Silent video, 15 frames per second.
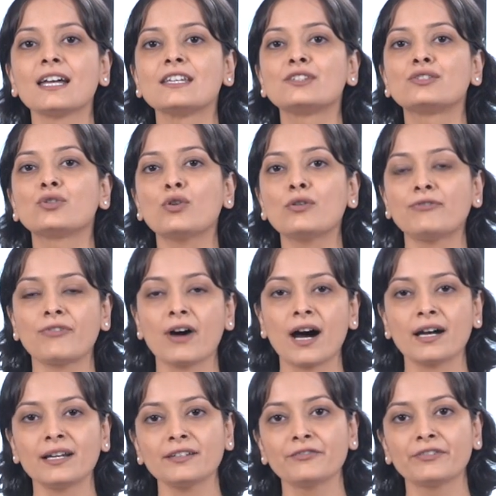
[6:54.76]
So
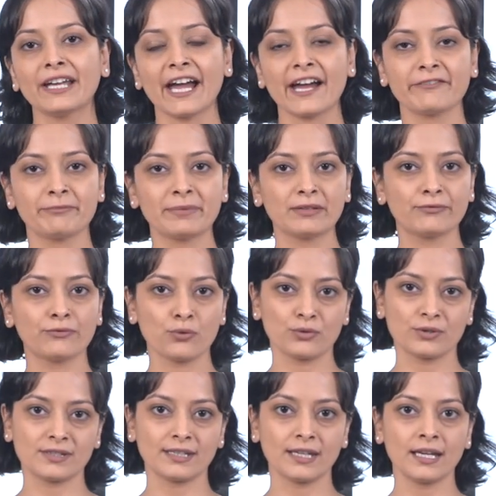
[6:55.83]
far, we have been
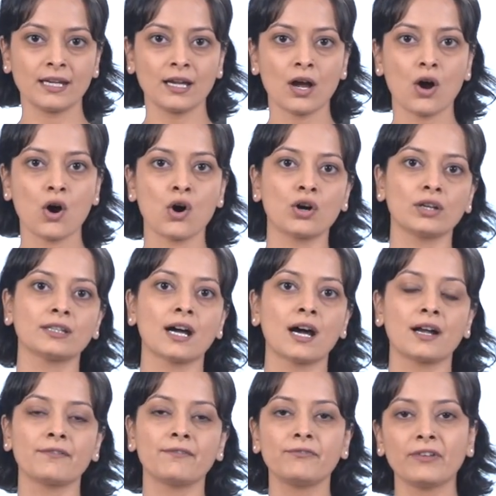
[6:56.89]
focusing on
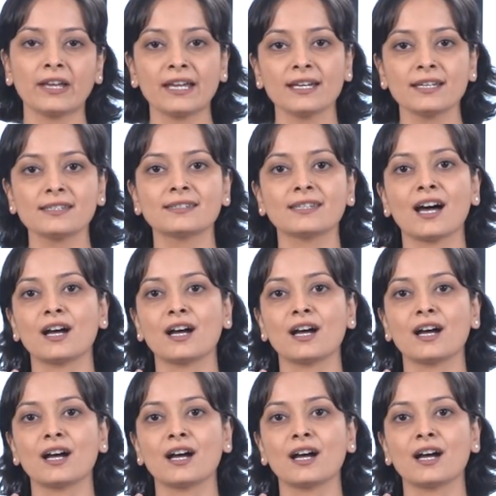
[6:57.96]
our face,